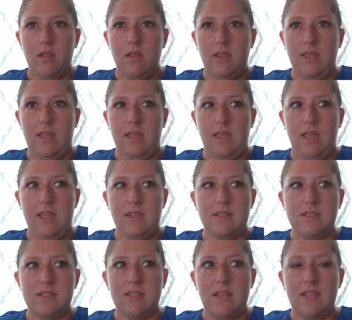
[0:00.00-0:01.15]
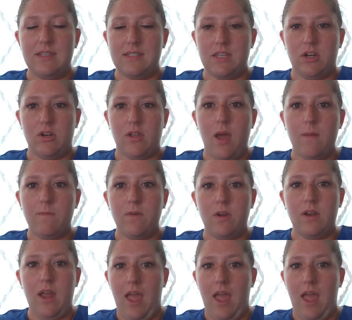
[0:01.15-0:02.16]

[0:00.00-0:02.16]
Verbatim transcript: he is he's there to comfort